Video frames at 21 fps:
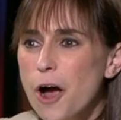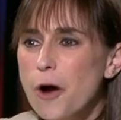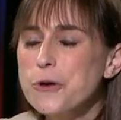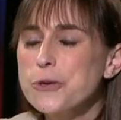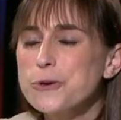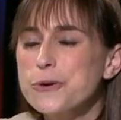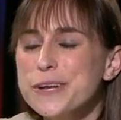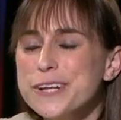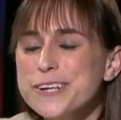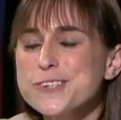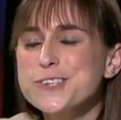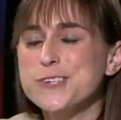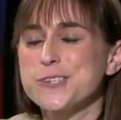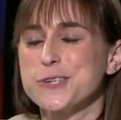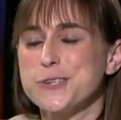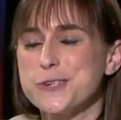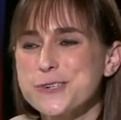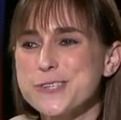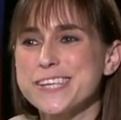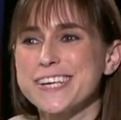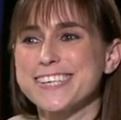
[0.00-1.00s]
Oh, you didn't just
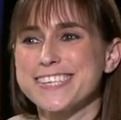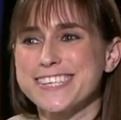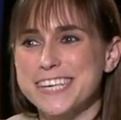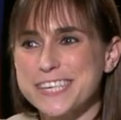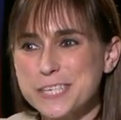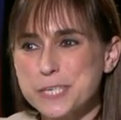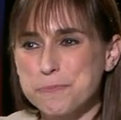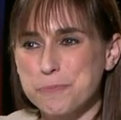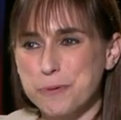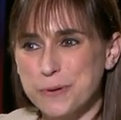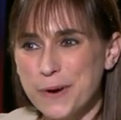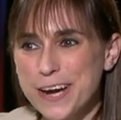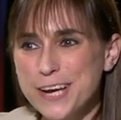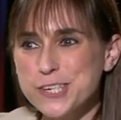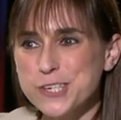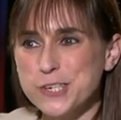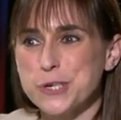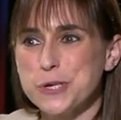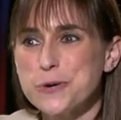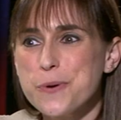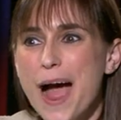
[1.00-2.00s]
use it as
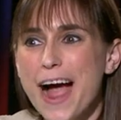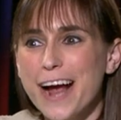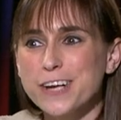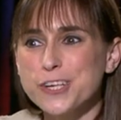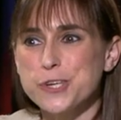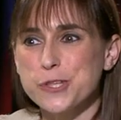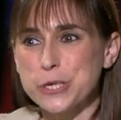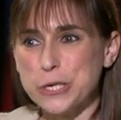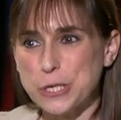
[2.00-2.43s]
inspiration. You actually